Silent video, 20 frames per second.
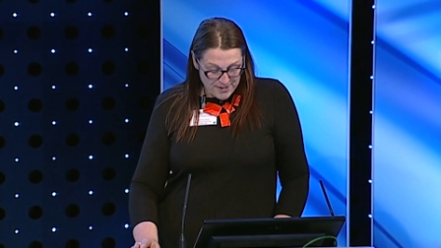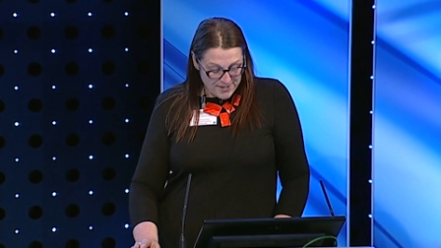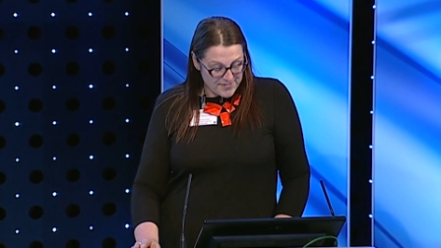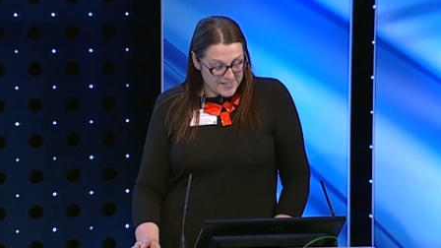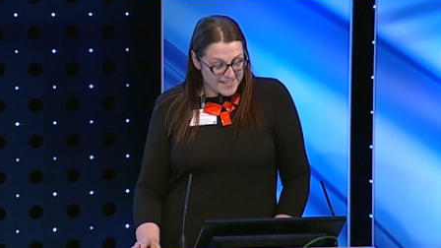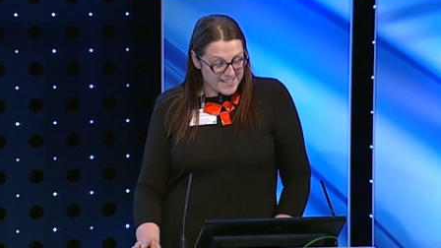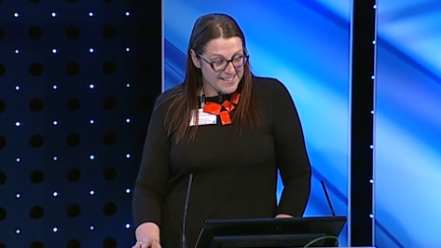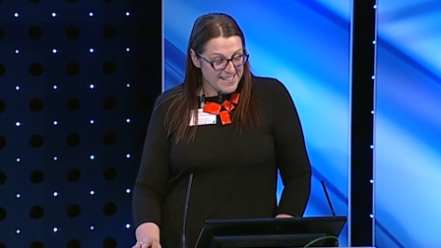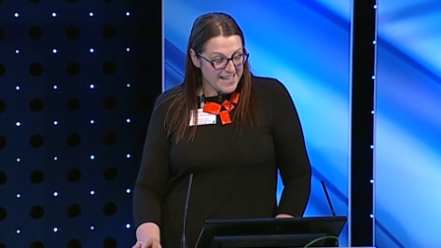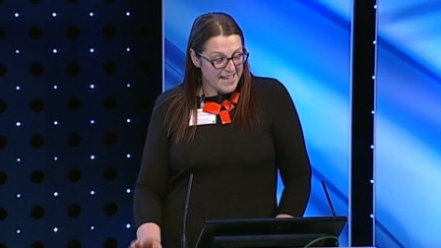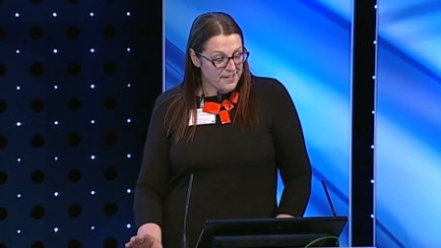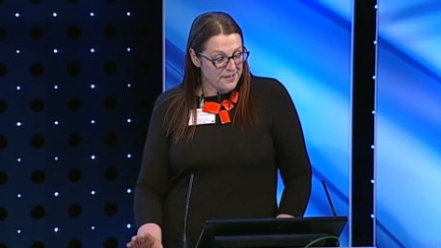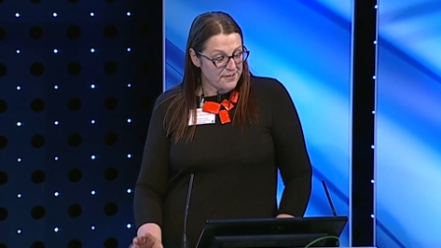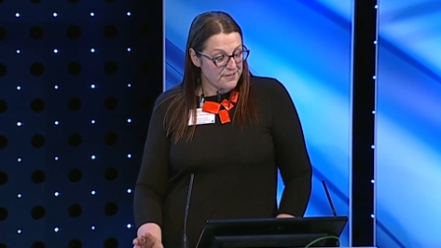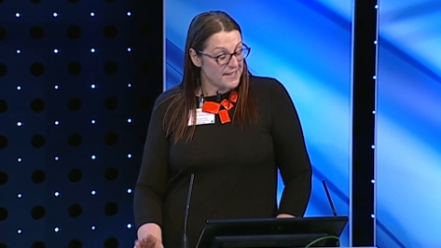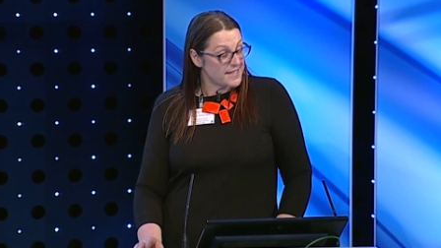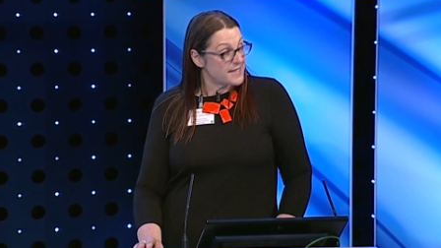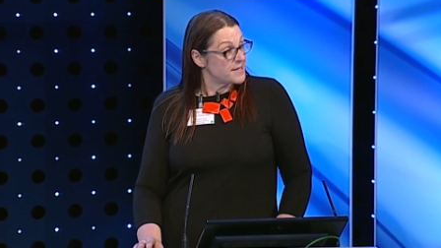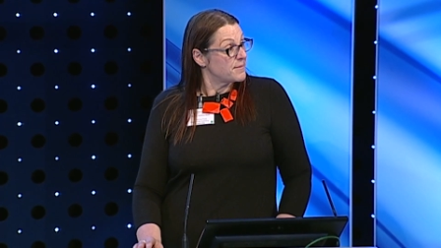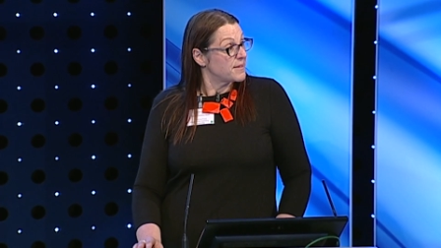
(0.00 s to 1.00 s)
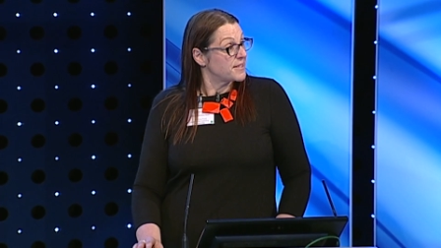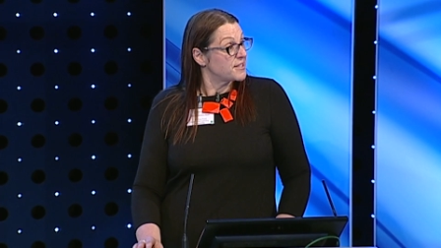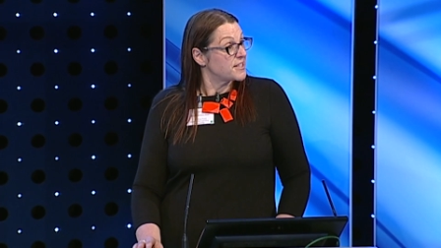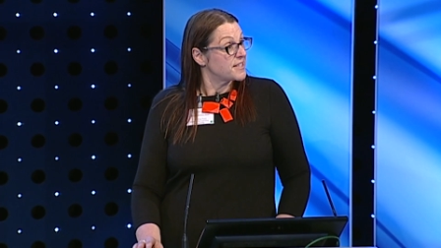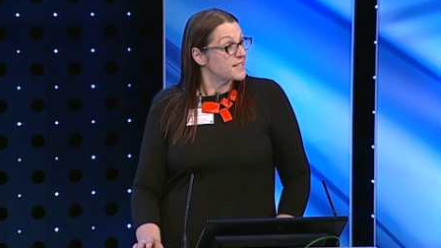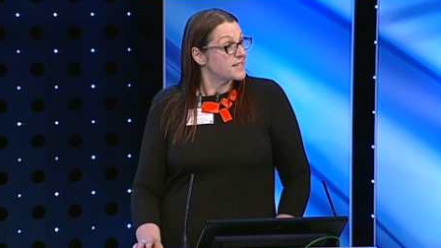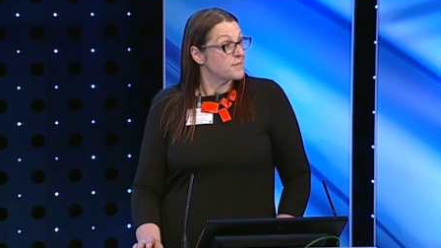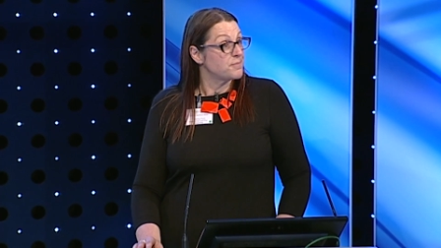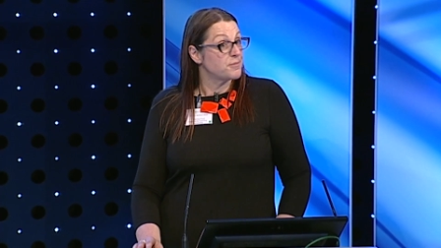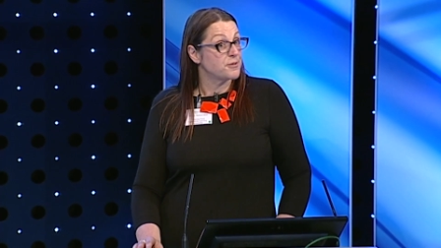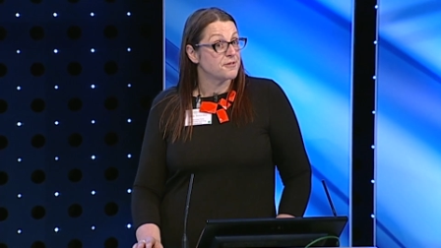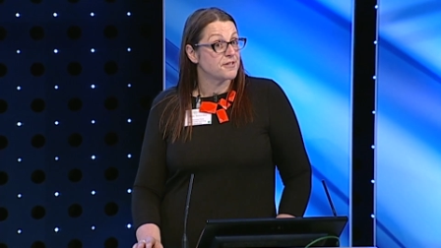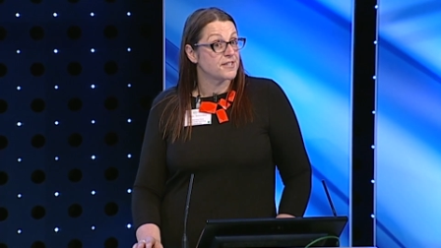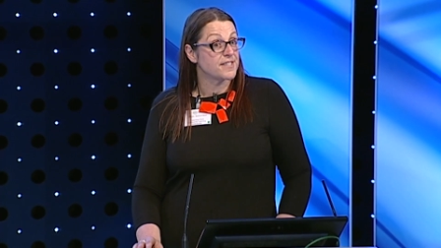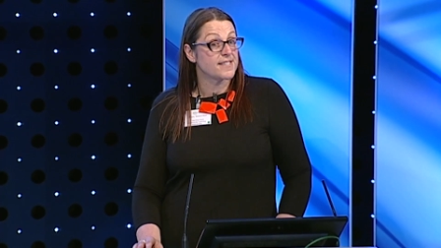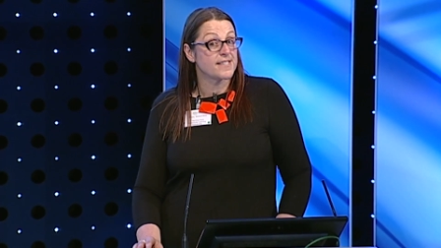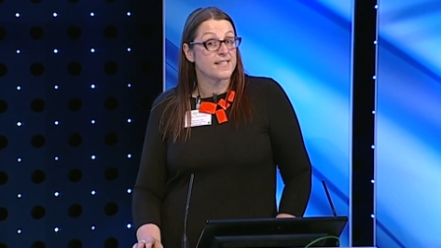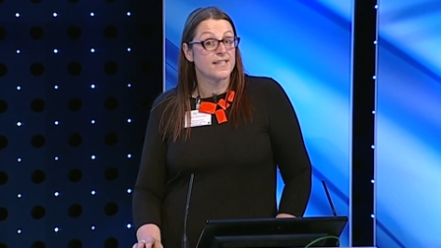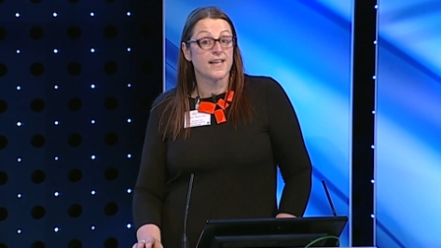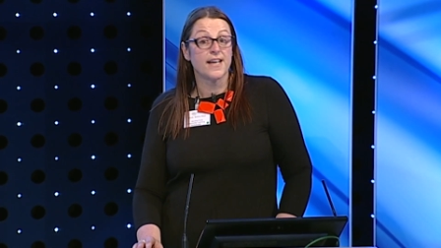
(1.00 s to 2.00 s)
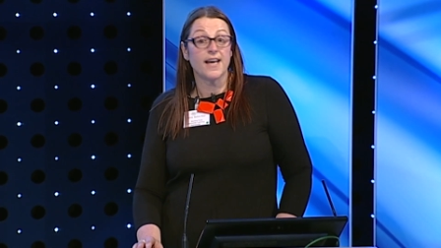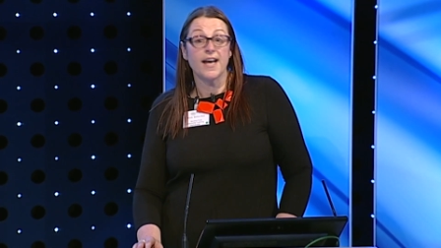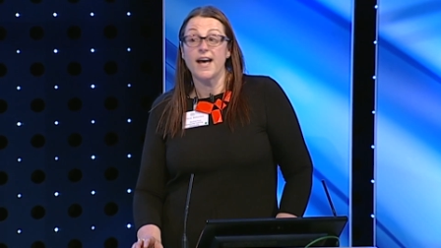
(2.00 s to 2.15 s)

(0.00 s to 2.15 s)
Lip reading: one of the 10 Greater Manchester boroughs.